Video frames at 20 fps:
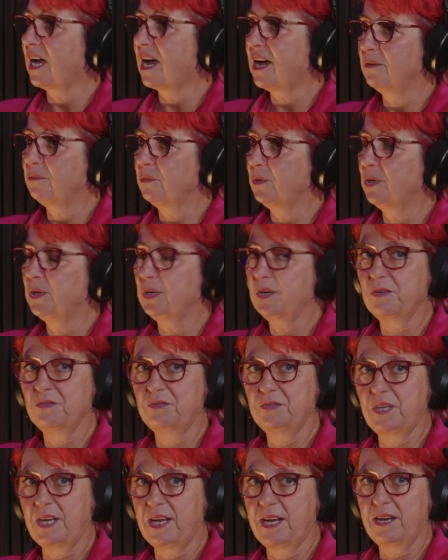hard work
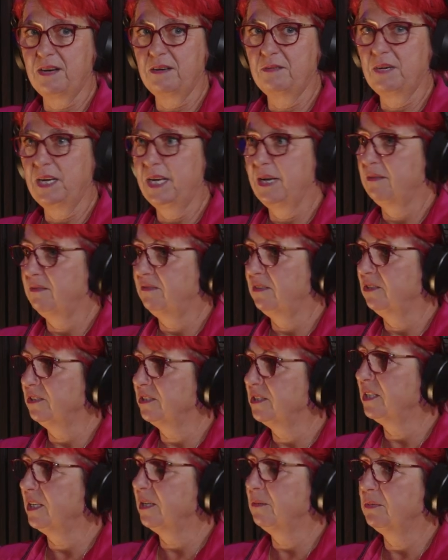of our
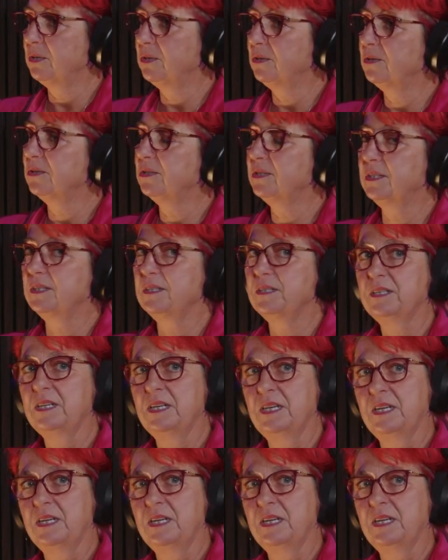volunteer board and